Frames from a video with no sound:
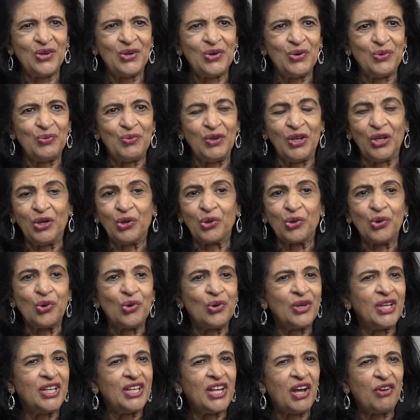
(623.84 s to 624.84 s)
We grow
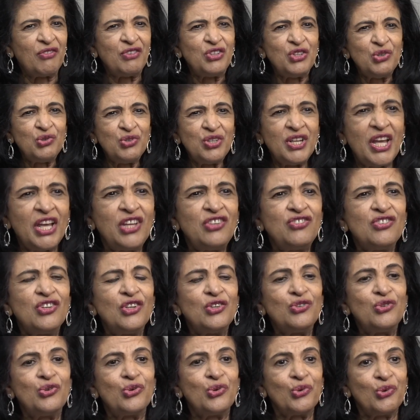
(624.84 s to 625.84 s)
in our new nature
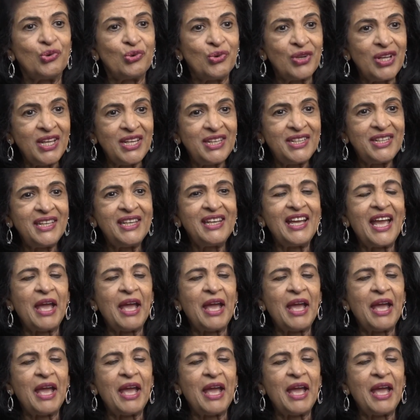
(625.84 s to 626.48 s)
through reading